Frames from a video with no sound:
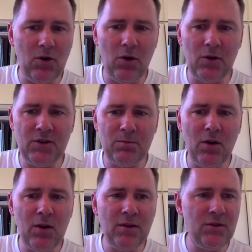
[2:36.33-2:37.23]

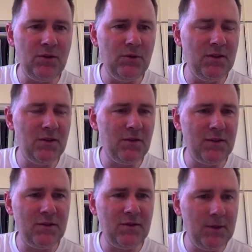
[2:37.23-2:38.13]
correspond to
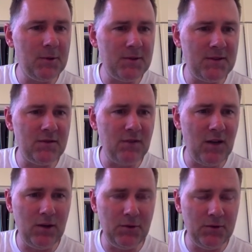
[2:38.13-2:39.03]
different frequency
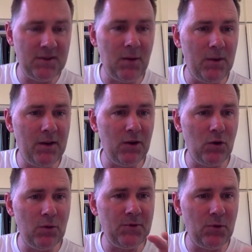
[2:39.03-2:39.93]
values that we can
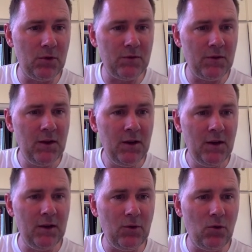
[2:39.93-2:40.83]
observe
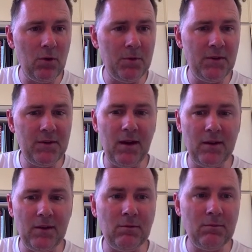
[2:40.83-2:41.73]
in corpus
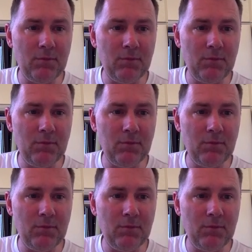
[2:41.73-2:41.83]
data.